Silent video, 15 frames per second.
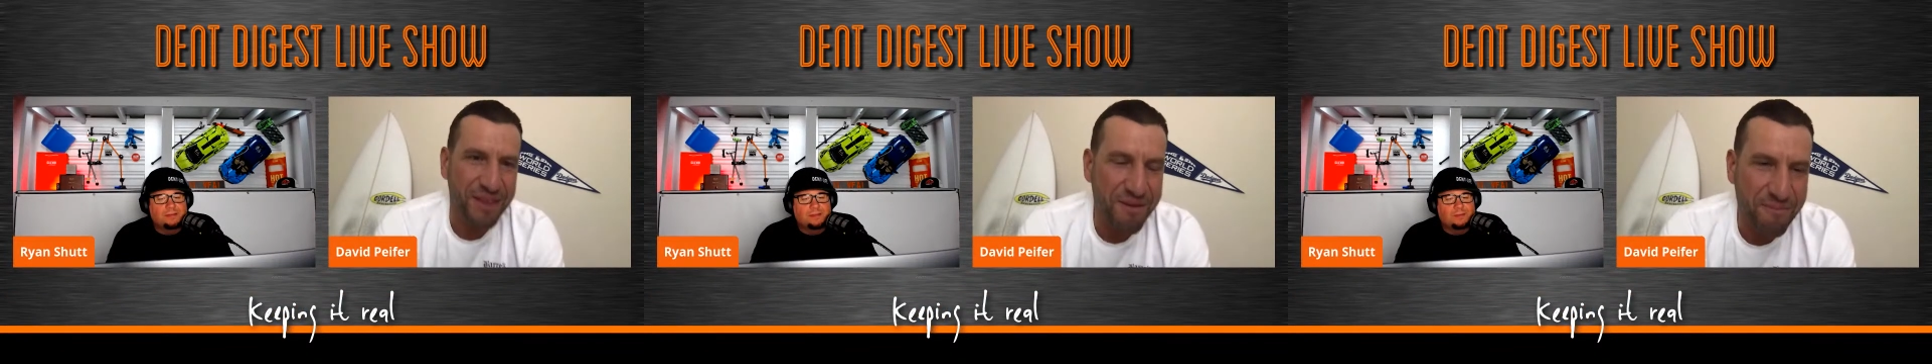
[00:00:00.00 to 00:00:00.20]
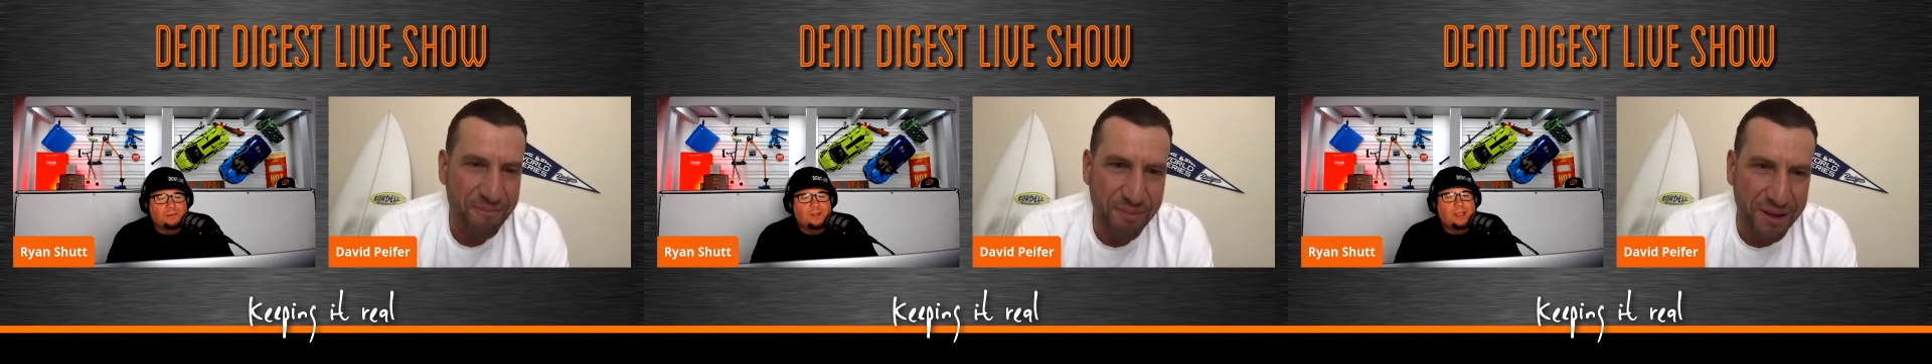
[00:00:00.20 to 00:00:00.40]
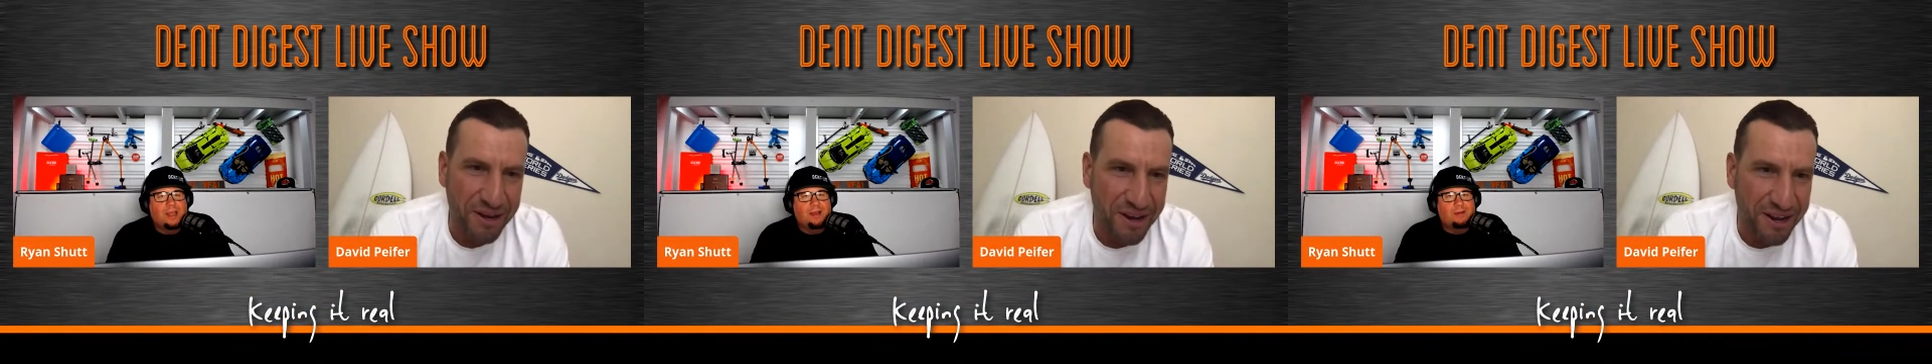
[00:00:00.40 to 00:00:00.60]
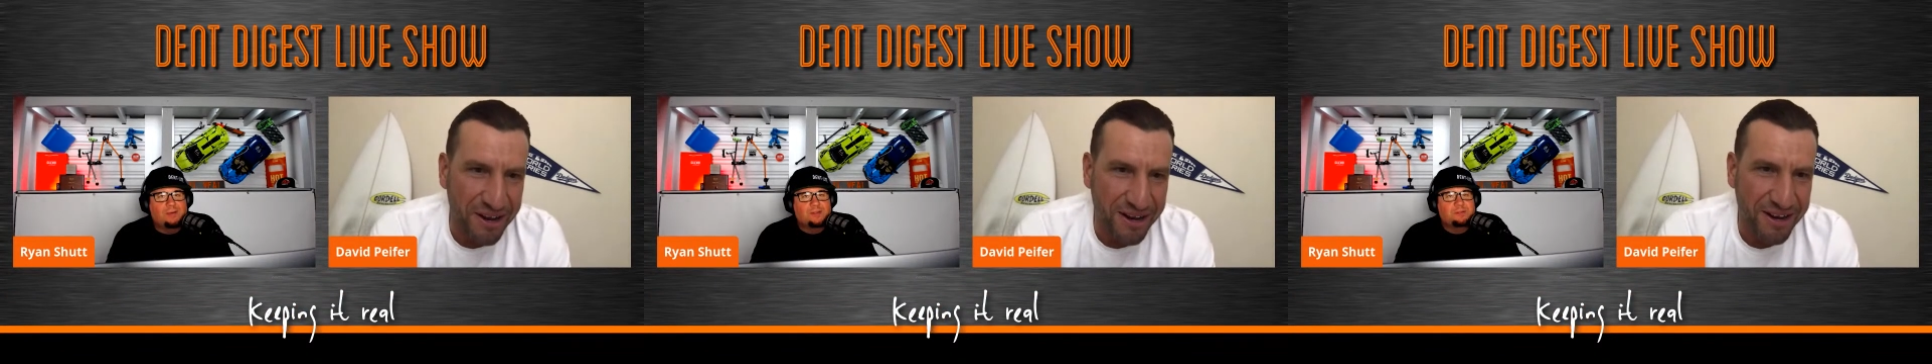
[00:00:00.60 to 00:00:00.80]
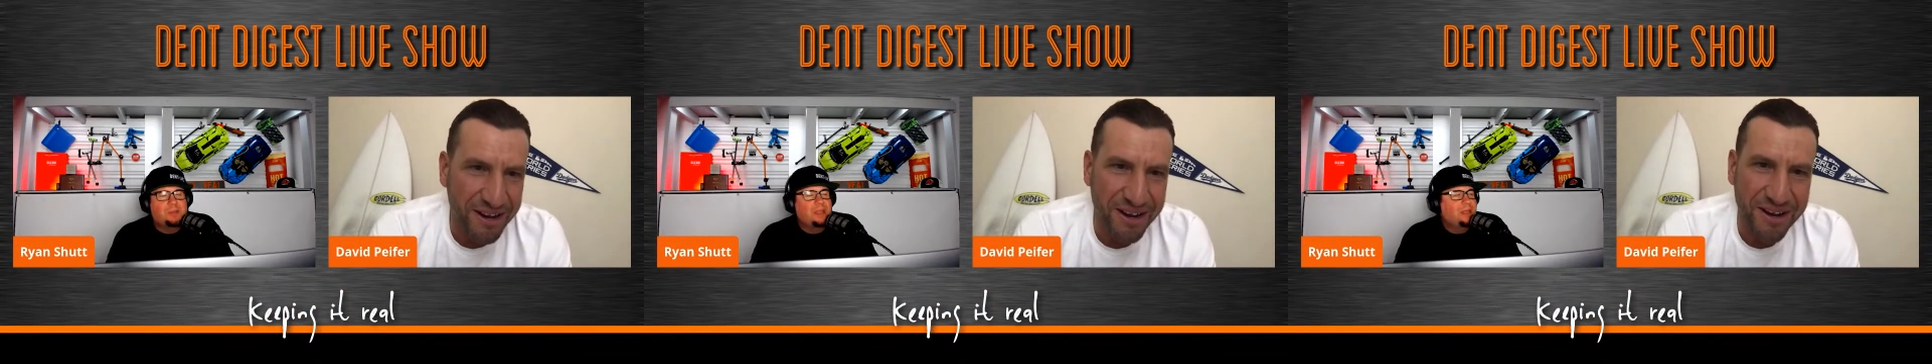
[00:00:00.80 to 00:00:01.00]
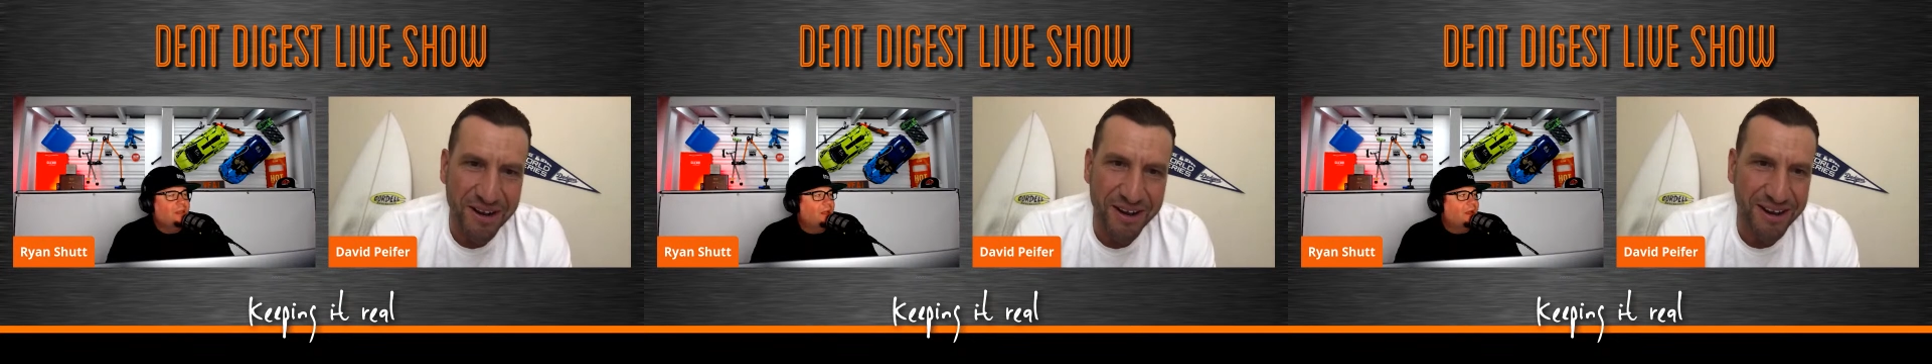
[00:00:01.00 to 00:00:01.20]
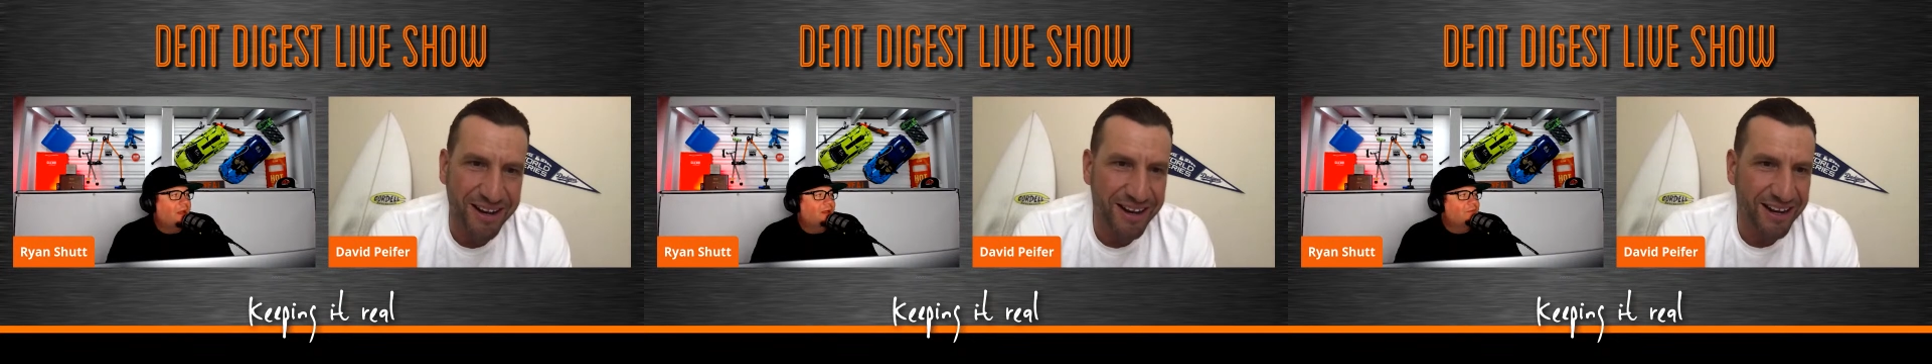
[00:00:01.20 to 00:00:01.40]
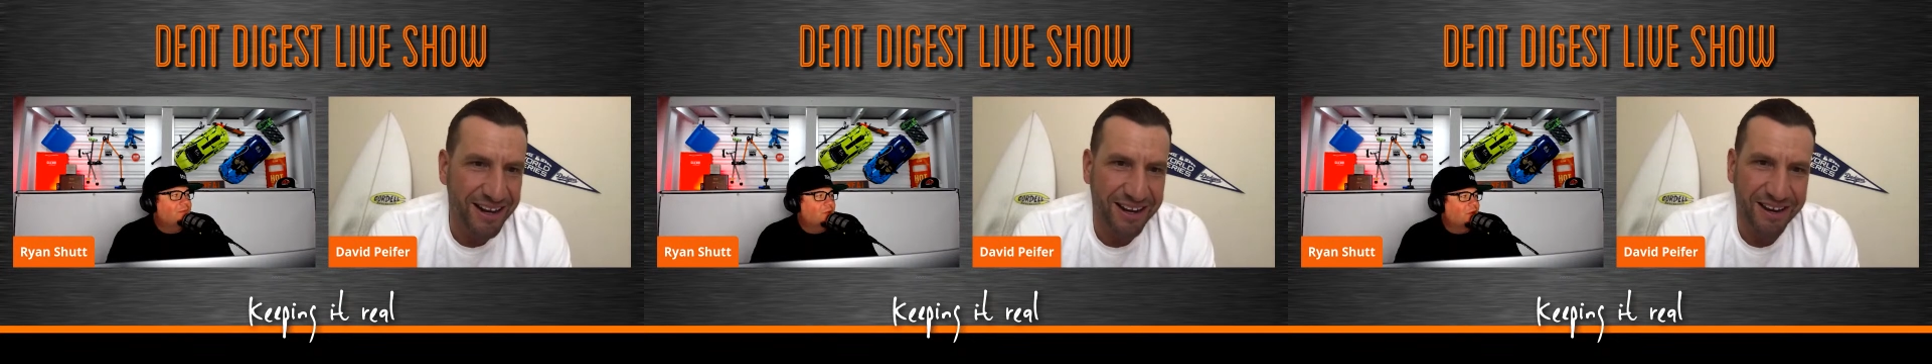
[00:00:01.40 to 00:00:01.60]
3 hours being
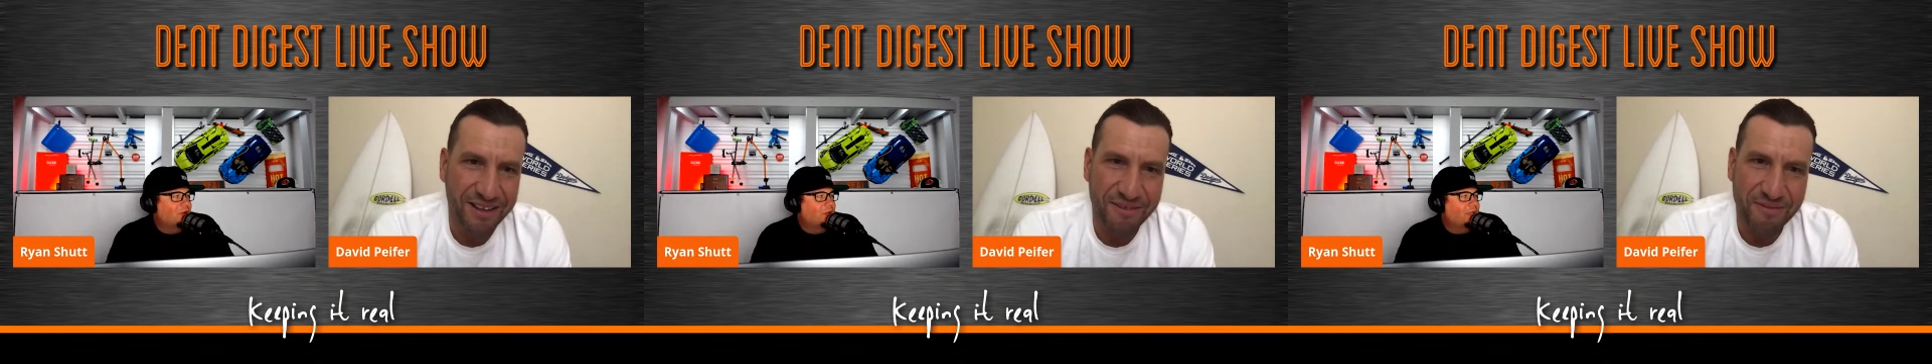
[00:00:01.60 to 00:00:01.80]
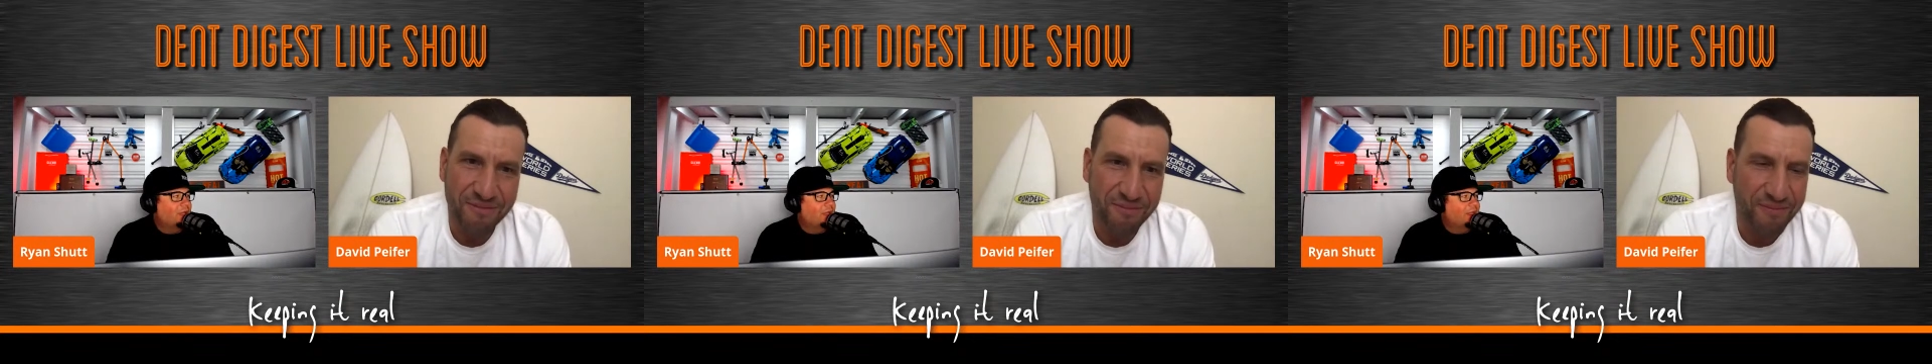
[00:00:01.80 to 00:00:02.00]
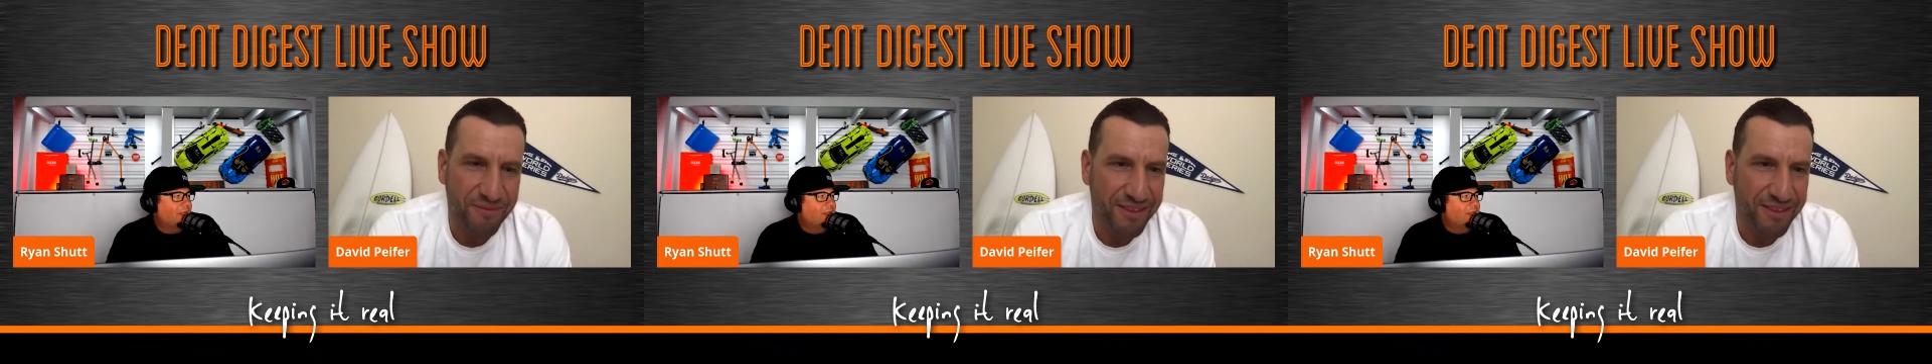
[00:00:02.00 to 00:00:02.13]
live talking